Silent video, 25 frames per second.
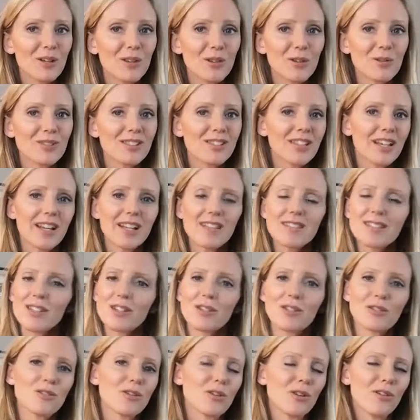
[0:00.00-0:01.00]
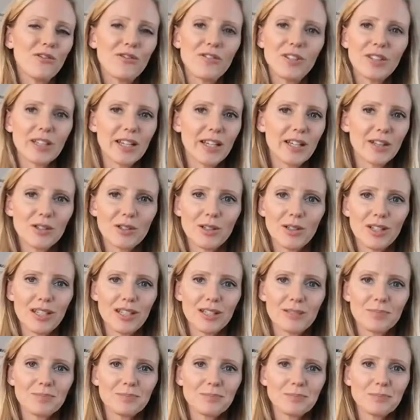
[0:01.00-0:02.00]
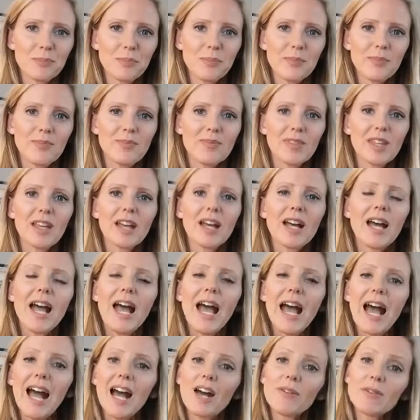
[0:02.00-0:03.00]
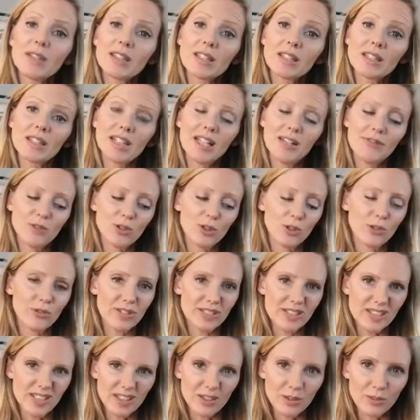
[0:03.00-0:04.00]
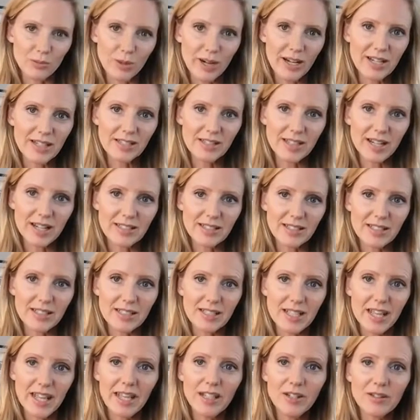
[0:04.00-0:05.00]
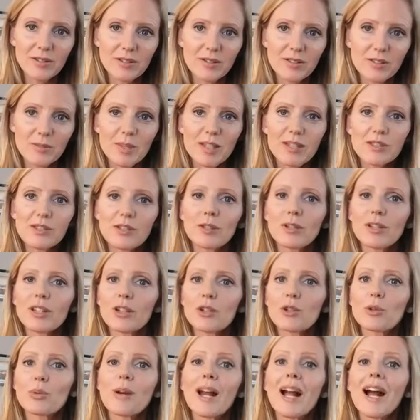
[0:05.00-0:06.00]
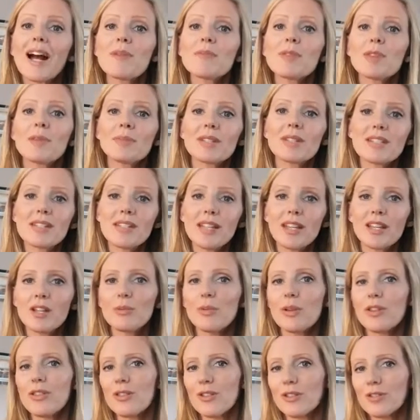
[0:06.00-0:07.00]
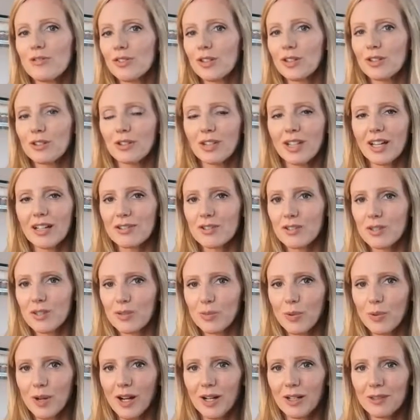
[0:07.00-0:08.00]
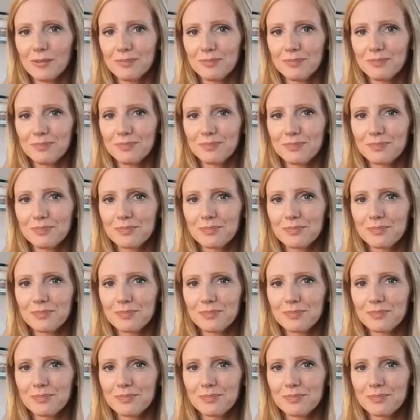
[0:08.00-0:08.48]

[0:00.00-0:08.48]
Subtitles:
on those nights that you don't feel like cooking. Having the leftovers in the right size containers means you can grab them to take with you for your lunch as well.